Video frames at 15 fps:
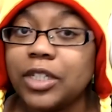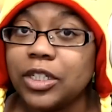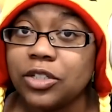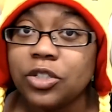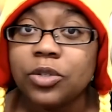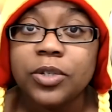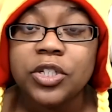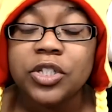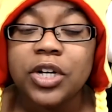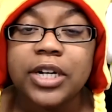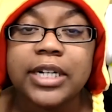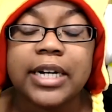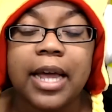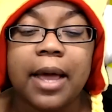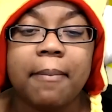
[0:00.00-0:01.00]
to a
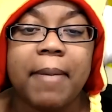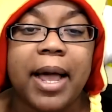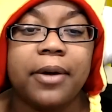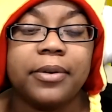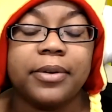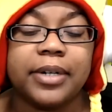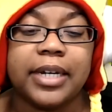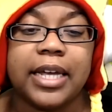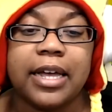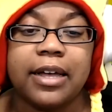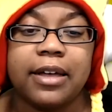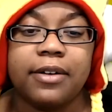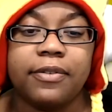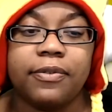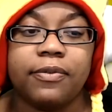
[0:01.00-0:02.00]
certain amount
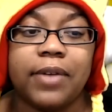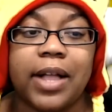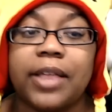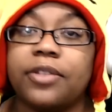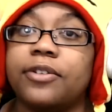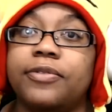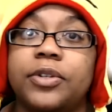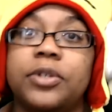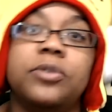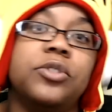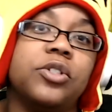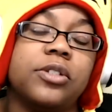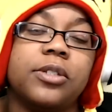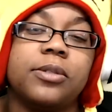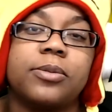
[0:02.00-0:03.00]
of either
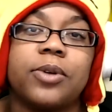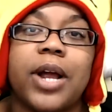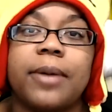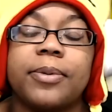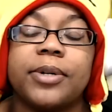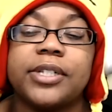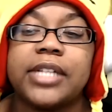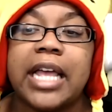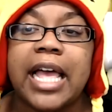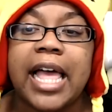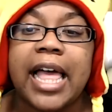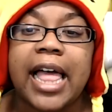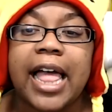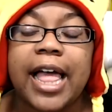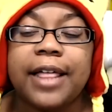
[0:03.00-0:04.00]
views or subscribers
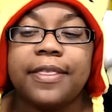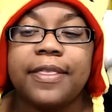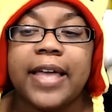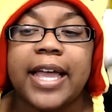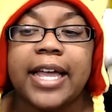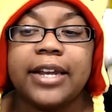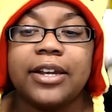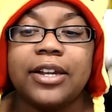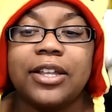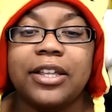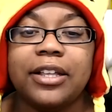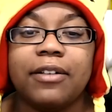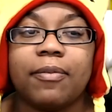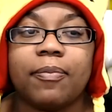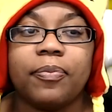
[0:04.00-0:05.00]
and then
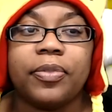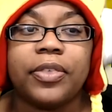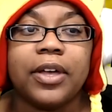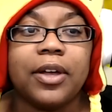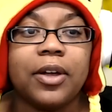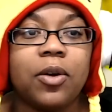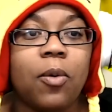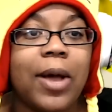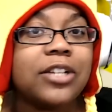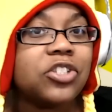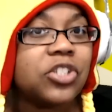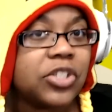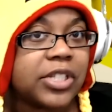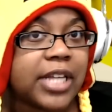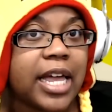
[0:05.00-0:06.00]
the
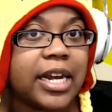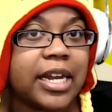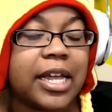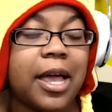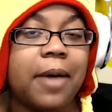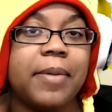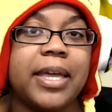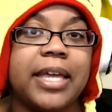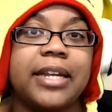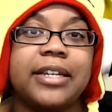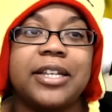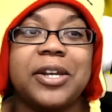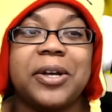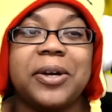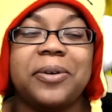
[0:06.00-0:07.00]
questions kind of come in.
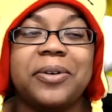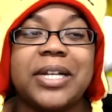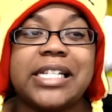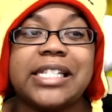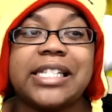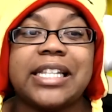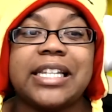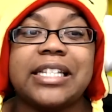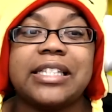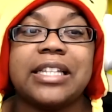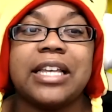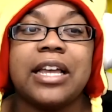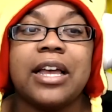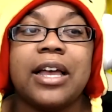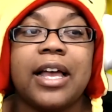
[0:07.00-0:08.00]
You know, is this
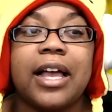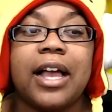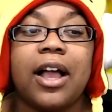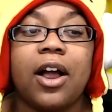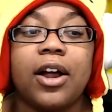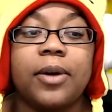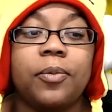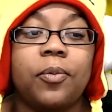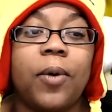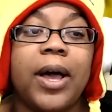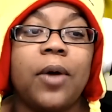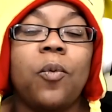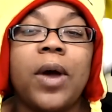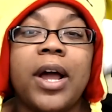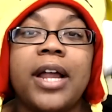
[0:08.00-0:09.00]

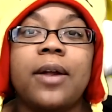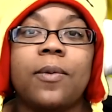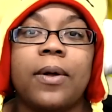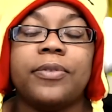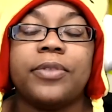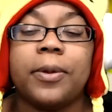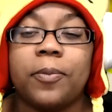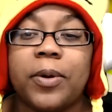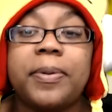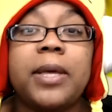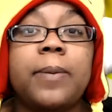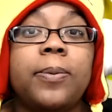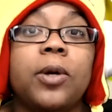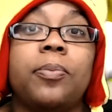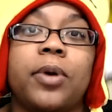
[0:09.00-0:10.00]
what what the, when
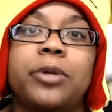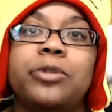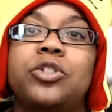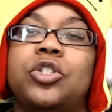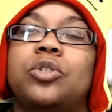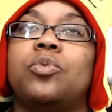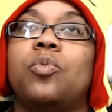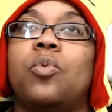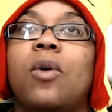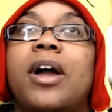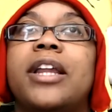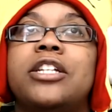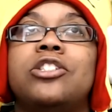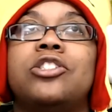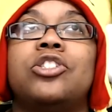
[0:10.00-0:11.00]
people approach you?
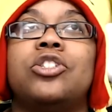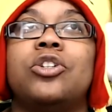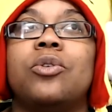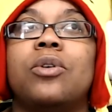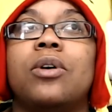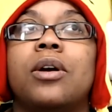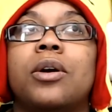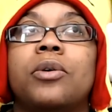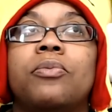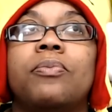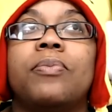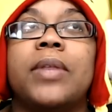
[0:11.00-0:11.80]
What is your